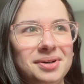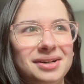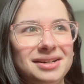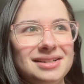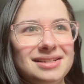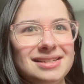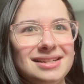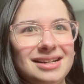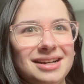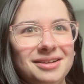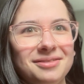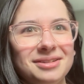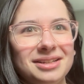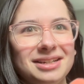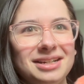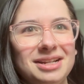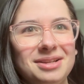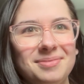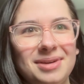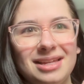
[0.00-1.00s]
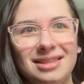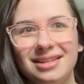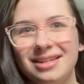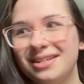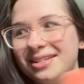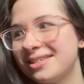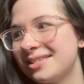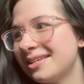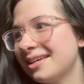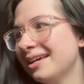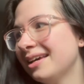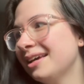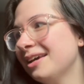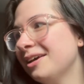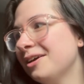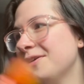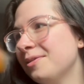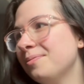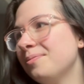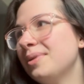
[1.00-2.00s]
honestly, I really need to make these
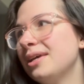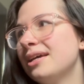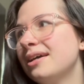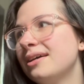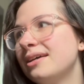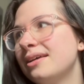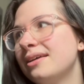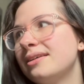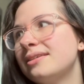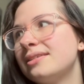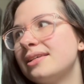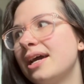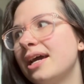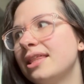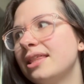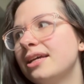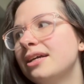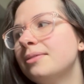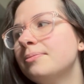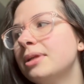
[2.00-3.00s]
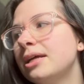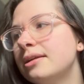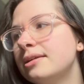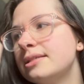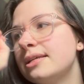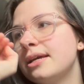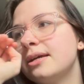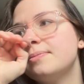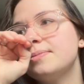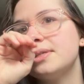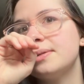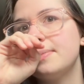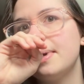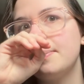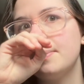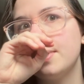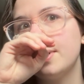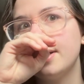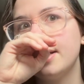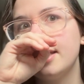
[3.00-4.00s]
because I think I'm allowed to take them to my
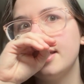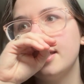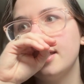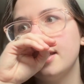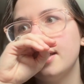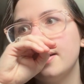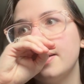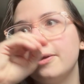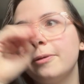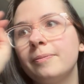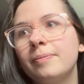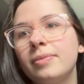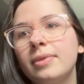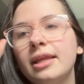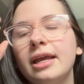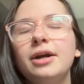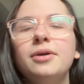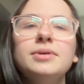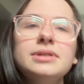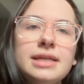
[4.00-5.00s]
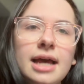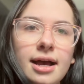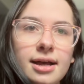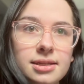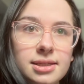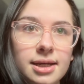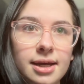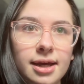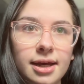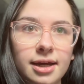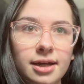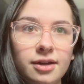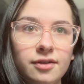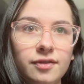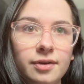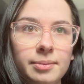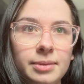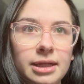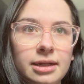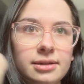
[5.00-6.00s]
market. I always ask ahead if
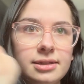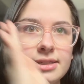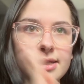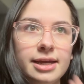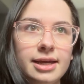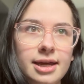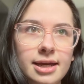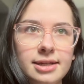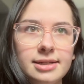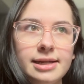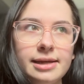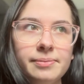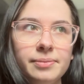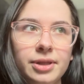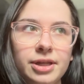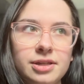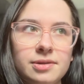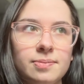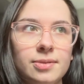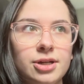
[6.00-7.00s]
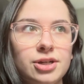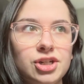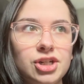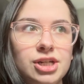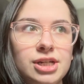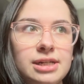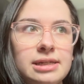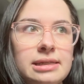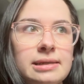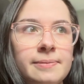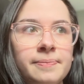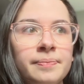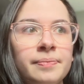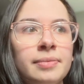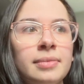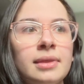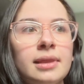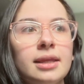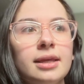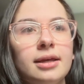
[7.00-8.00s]
I'm allowed to take 18+ plushies,
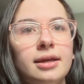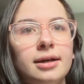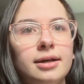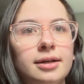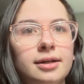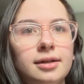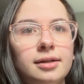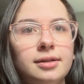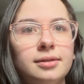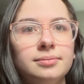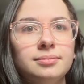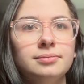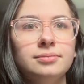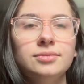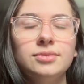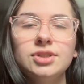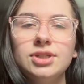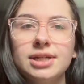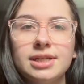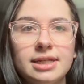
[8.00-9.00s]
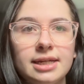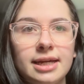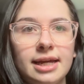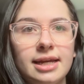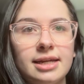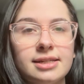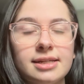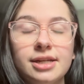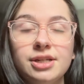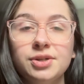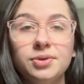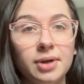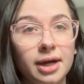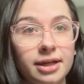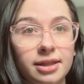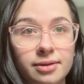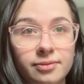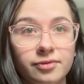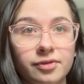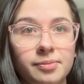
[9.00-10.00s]
just in case. I do hide
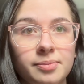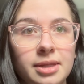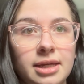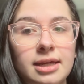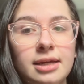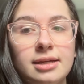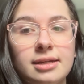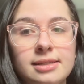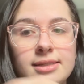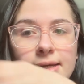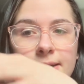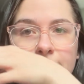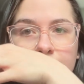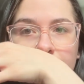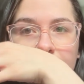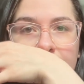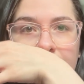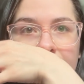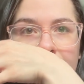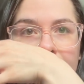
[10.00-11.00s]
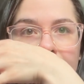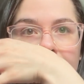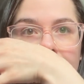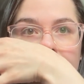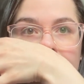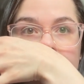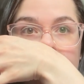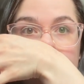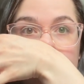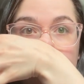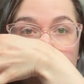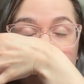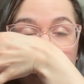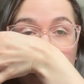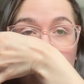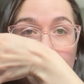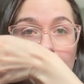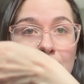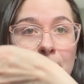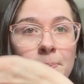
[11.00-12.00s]
them from the kids. I don't let kids see
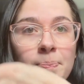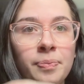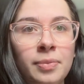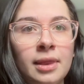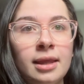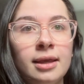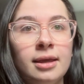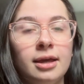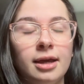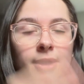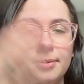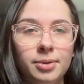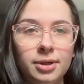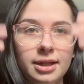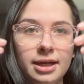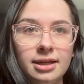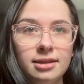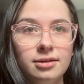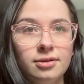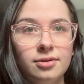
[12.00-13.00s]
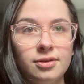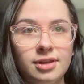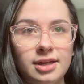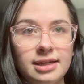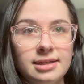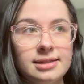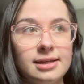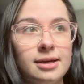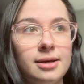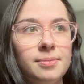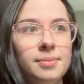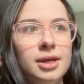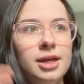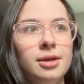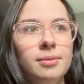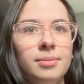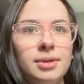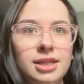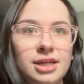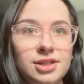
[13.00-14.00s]
them. I put like little things up,
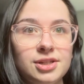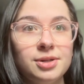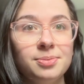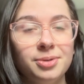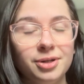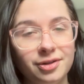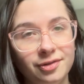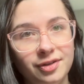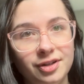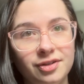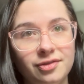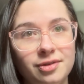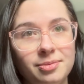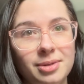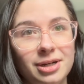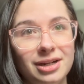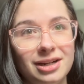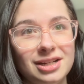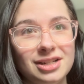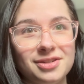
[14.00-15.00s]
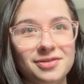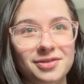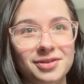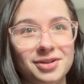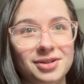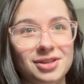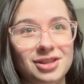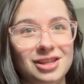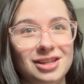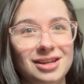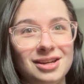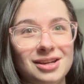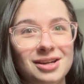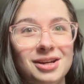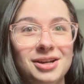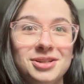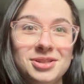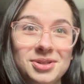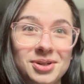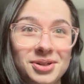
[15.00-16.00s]
but these are perfect for markets for the
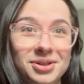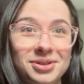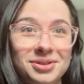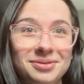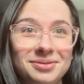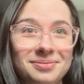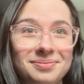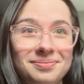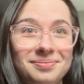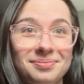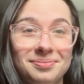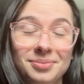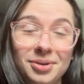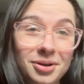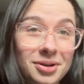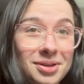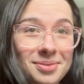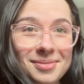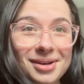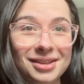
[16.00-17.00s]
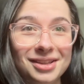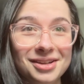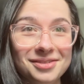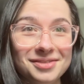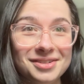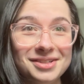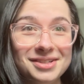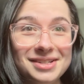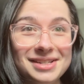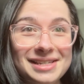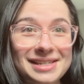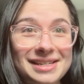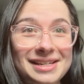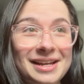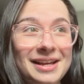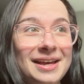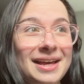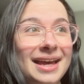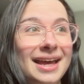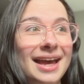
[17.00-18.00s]
adult Pokemon lovers.
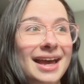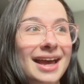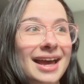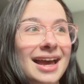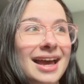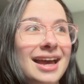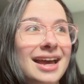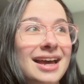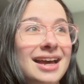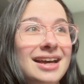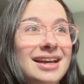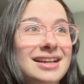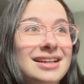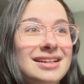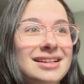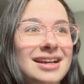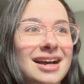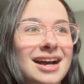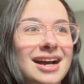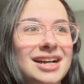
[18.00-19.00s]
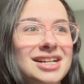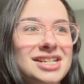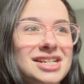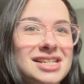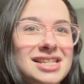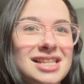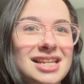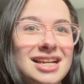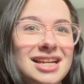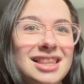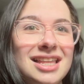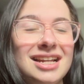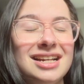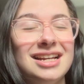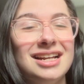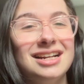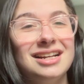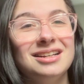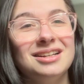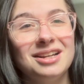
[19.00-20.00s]
And I just think they
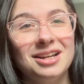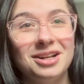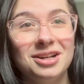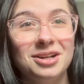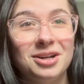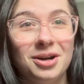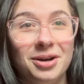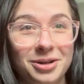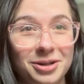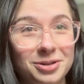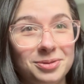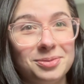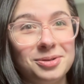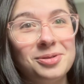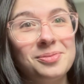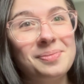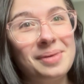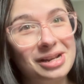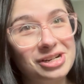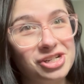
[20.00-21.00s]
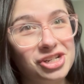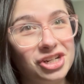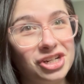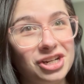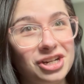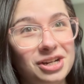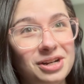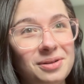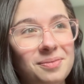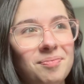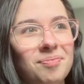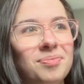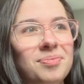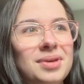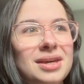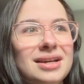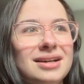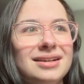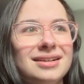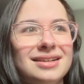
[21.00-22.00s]
needed an honorable mention
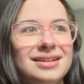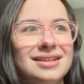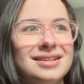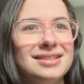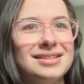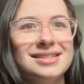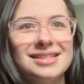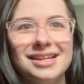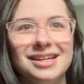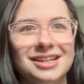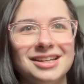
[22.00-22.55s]
because